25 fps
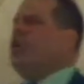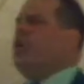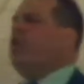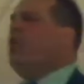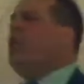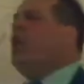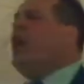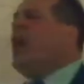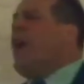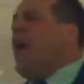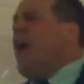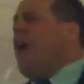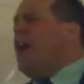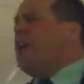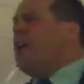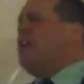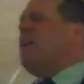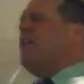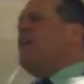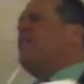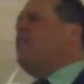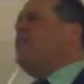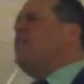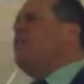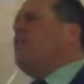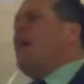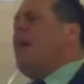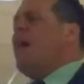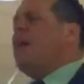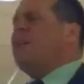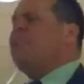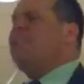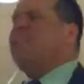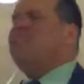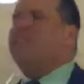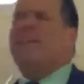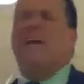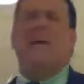you and give you that
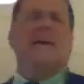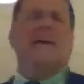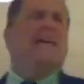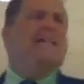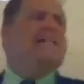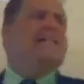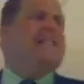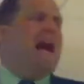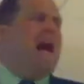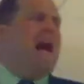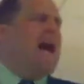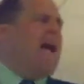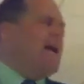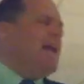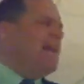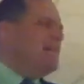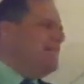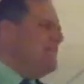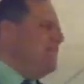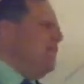steady diet,